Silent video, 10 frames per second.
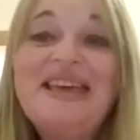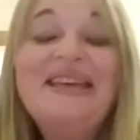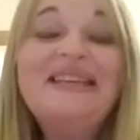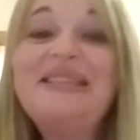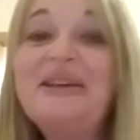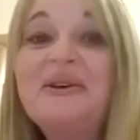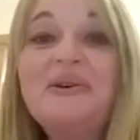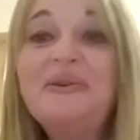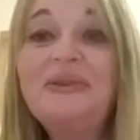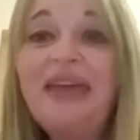
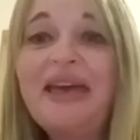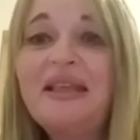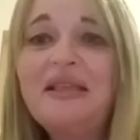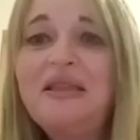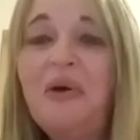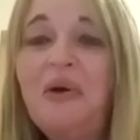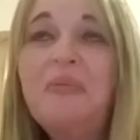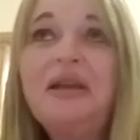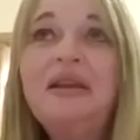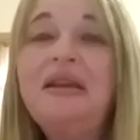So yeah, at the
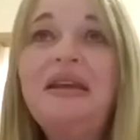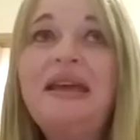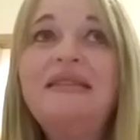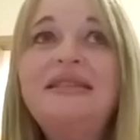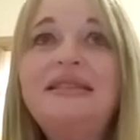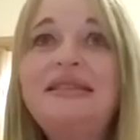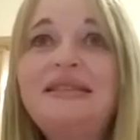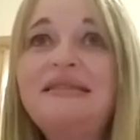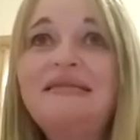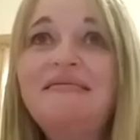moment,
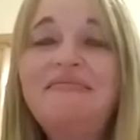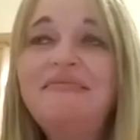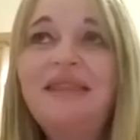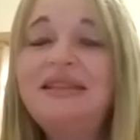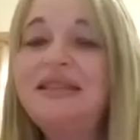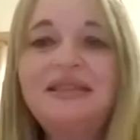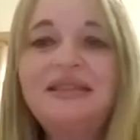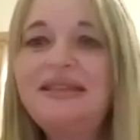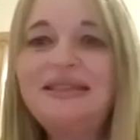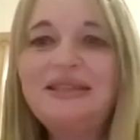it's
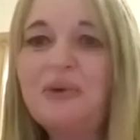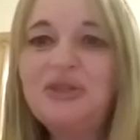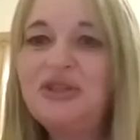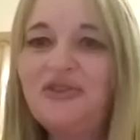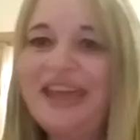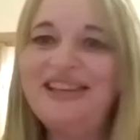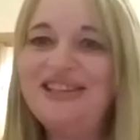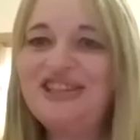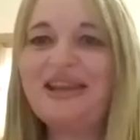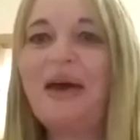so
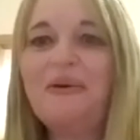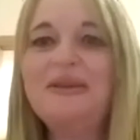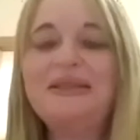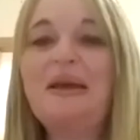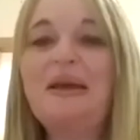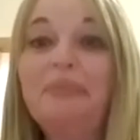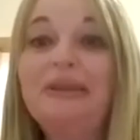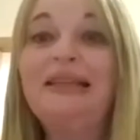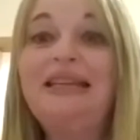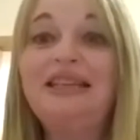strange how it's
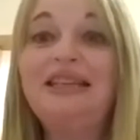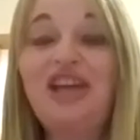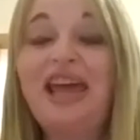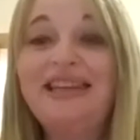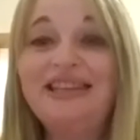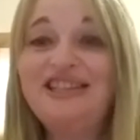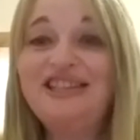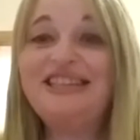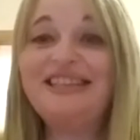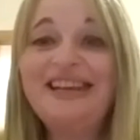completely
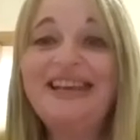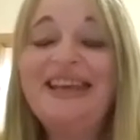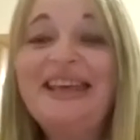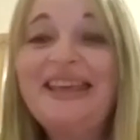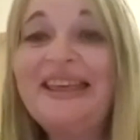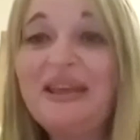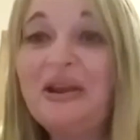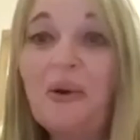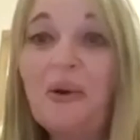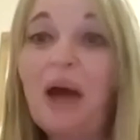changed. You
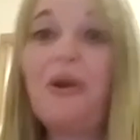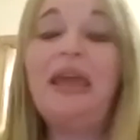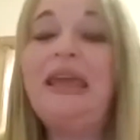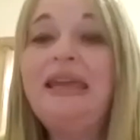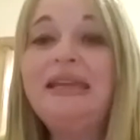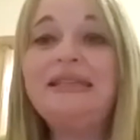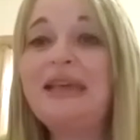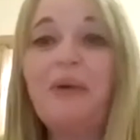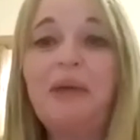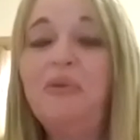know, how I eat,
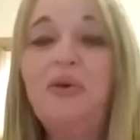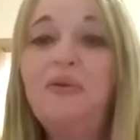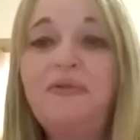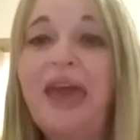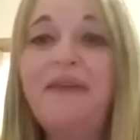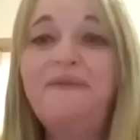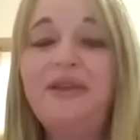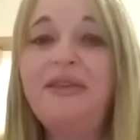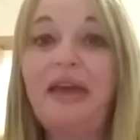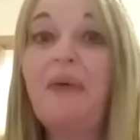how I move,
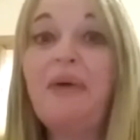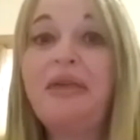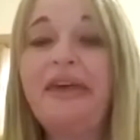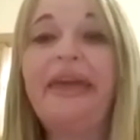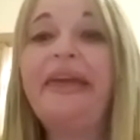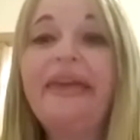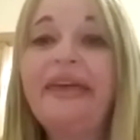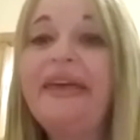everything, how I think.